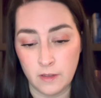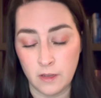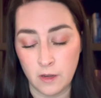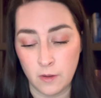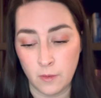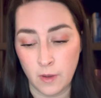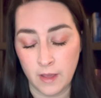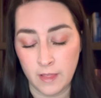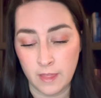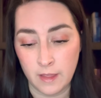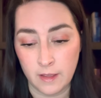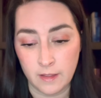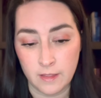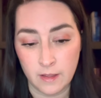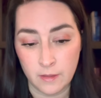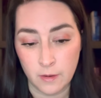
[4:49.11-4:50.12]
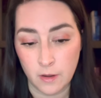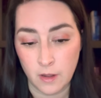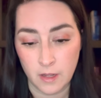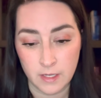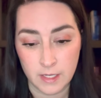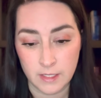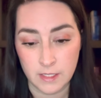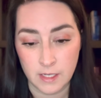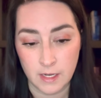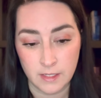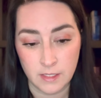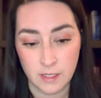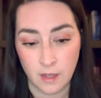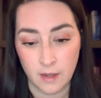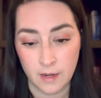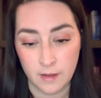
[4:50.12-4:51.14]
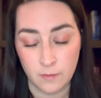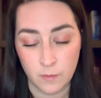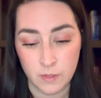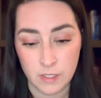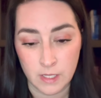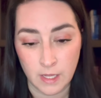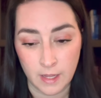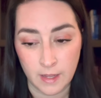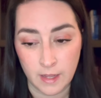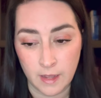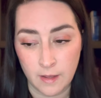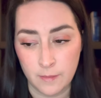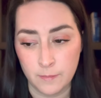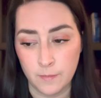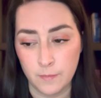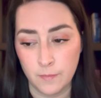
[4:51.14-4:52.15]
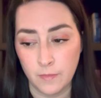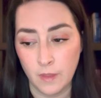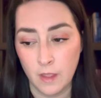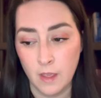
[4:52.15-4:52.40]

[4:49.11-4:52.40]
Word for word: you know, I think the other context that I saw it in was like um,